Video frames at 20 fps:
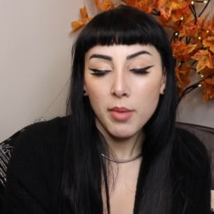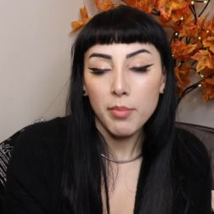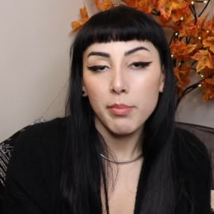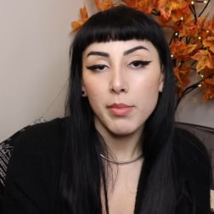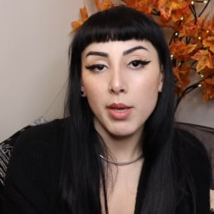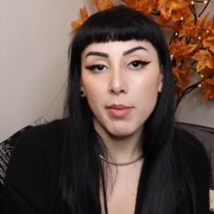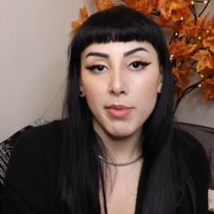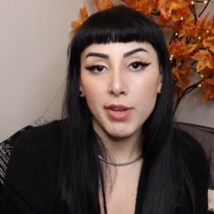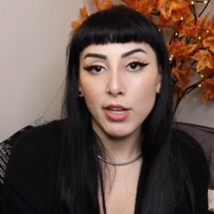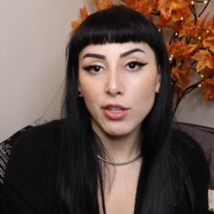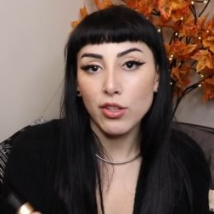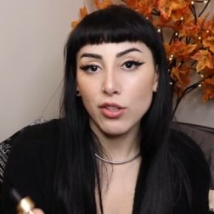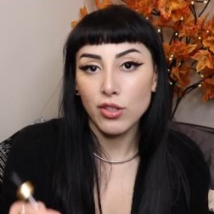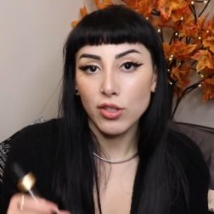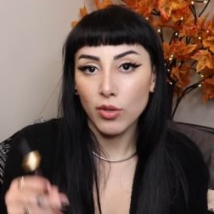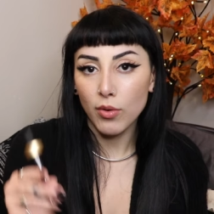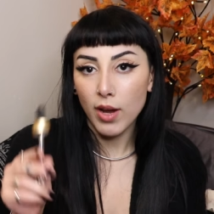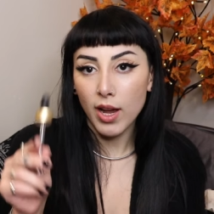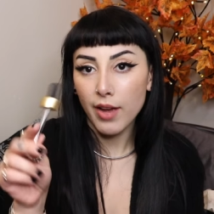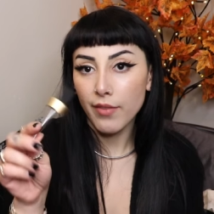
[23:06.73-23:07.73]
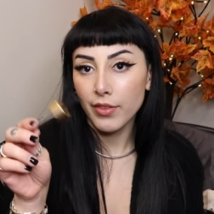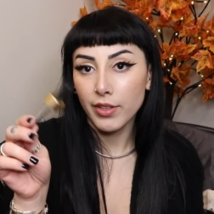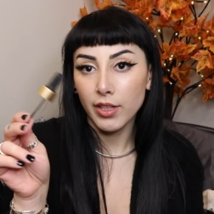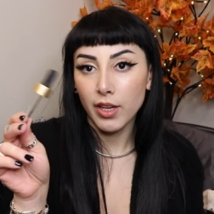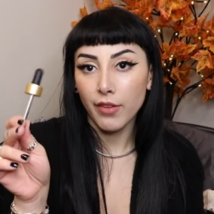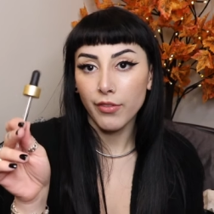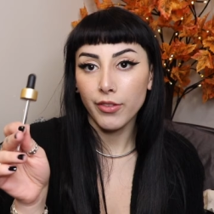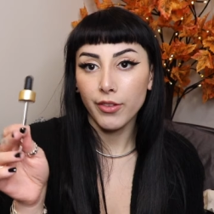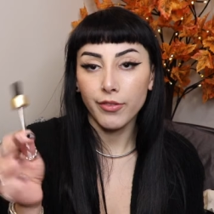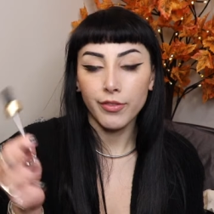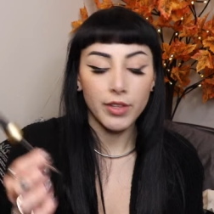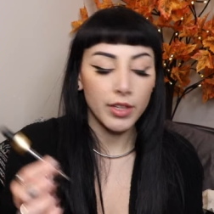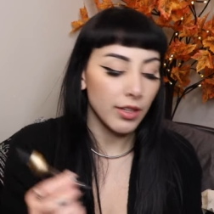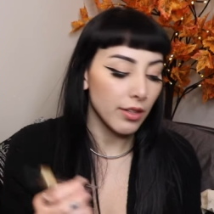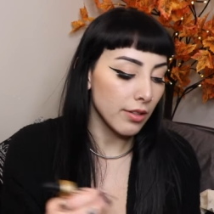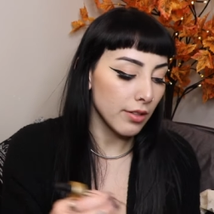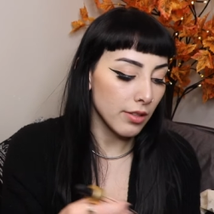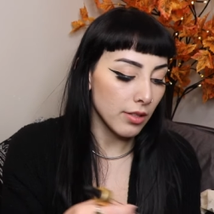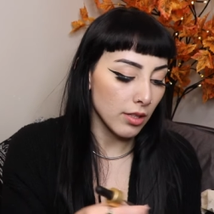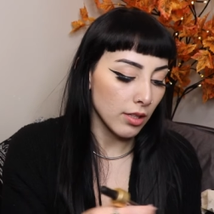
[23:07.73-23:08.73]
Maybe I just don't have enough of
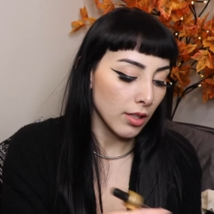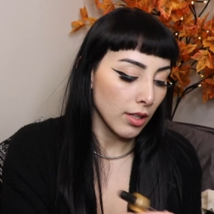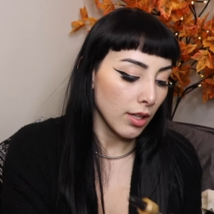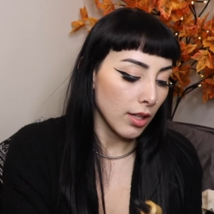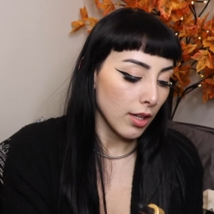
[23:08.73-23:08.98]
these,